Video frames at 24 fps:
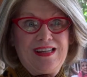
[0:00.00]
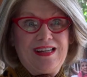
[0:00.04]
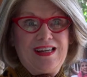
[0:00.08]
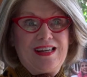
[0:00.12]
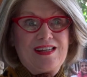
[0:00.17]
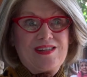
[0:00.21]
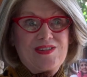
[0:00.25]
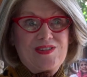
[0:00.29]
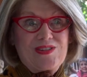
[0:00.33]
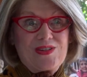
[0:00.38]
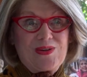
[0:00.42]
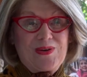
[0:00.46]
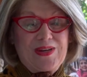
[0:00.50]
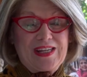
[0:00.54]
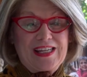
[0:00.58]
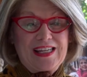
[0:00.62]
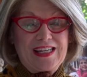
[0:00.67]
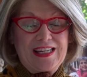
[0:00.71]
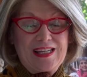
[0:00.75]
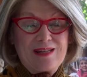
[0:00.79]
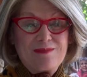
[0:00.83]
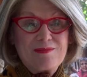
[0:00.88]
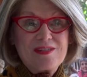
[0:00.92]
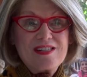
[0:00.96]
And so I
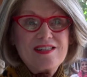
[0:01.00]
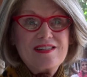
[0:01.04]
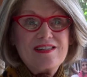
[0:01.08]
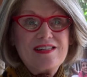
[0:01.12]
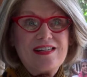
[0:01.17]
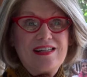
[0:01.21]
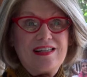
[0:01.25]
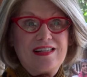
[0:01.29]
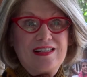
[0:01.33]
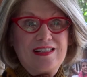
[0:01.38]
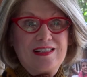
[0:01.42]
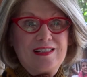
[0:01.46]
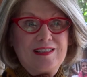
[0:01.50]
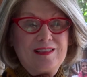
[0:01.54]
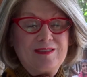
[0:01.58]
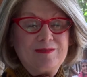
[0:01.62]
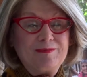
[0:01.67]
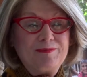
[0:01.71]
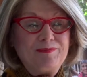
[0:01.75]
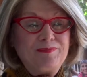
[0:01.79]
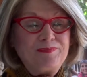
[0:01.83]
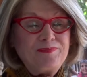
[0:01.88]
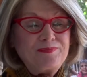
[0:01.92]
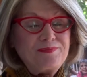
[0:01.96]
came to see Ann.
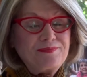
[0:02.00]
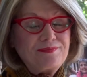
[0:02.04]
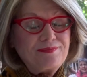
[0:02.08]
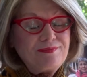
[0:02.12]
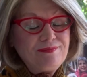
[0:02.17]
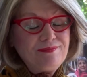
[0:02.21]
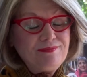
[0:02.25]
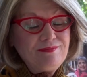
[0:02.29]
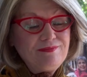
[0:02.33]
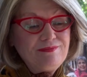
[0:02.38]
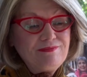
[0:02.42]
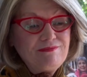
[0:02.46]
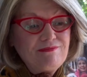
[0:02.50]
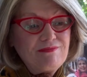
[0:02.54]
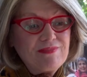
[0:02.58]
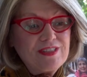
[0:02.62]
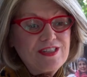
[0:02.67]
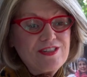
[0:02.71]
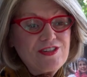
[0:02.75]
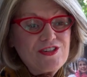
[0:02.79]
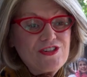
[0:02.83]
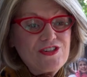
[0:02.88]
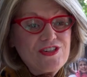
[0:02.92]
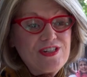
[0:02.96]

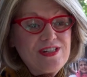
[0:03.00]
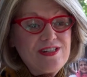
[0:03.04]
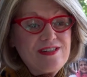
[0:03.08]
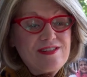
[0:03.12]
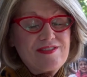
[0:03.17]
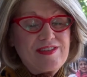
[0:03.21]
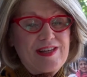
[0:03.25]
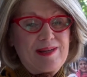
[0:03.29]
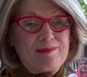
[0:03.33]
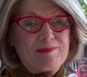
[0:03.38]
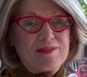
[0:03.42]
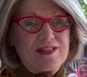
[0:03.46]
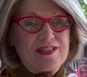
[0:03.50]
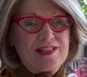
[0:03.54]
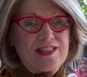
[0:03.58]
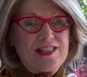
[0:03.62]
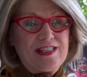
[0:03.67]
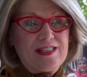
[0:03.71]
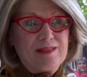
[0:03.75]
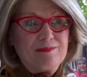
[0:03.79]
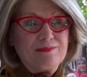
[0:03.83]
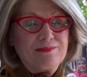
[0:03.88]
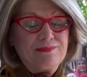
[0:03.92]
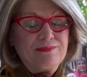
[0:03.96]
She examined
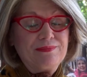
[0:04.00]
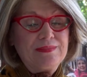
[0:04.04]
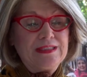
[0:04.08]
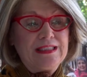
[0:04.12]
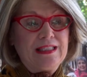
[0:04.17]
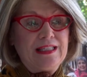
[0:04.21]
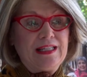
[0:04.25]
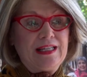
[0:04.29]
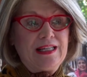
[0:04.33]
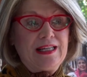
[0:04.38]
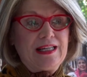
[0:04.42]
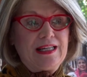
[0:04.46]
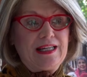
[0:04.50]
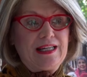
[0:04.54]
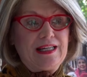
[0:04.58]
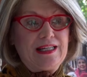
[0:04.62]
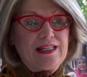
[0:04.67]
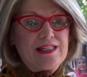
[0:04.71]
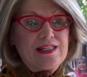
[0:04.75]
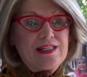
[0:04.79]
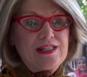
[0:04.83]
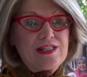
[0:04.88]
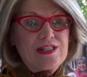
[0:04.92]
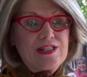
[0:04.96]
him,
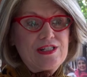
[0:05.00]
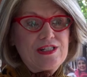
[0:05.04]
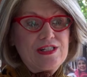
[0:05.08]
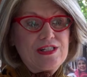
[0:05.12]
and